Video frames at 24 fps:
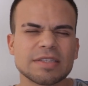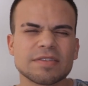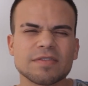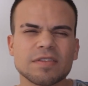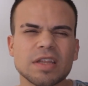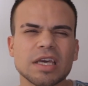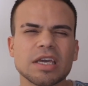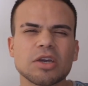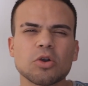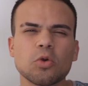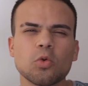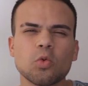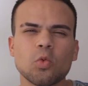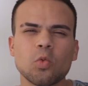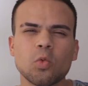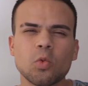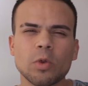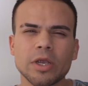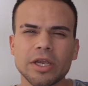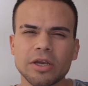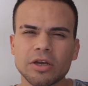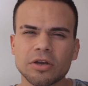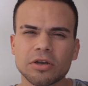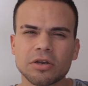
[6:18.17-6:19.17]
it's like a
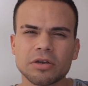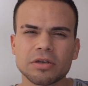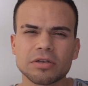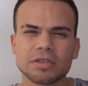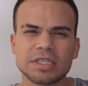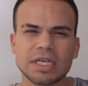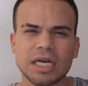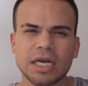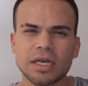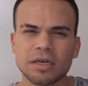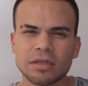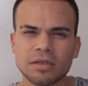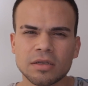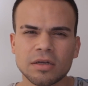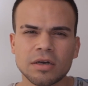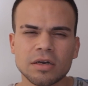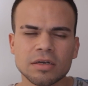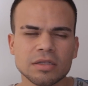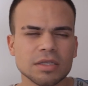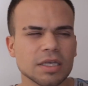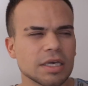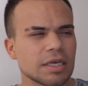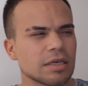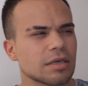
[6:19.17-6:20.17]
weird
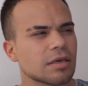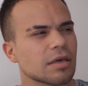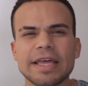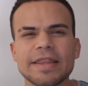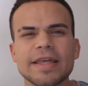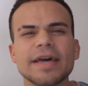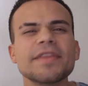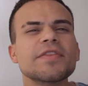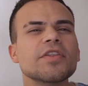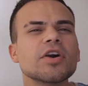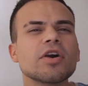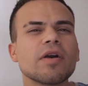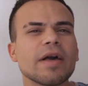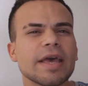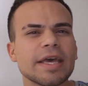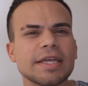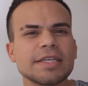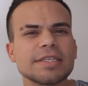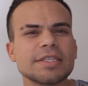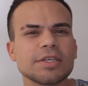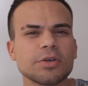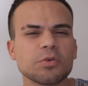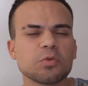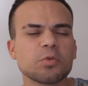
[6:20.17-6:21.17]
dialogue, like, and then they'll
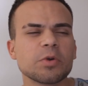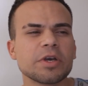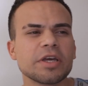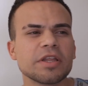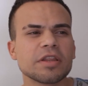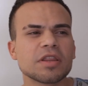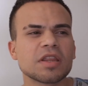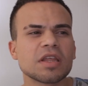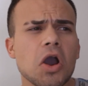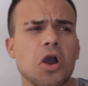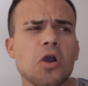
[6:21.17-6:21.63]
end it with,